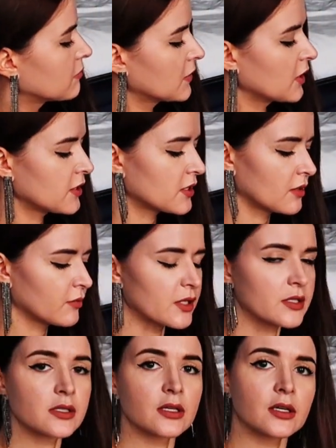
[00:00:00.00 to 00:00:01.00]
these are my
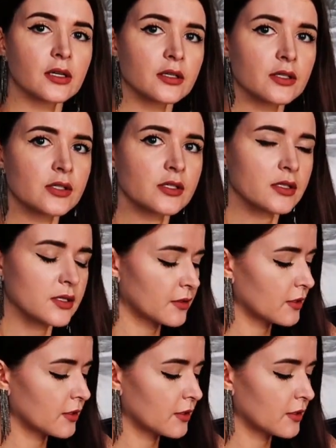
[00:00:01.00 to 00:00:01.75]
sneakers,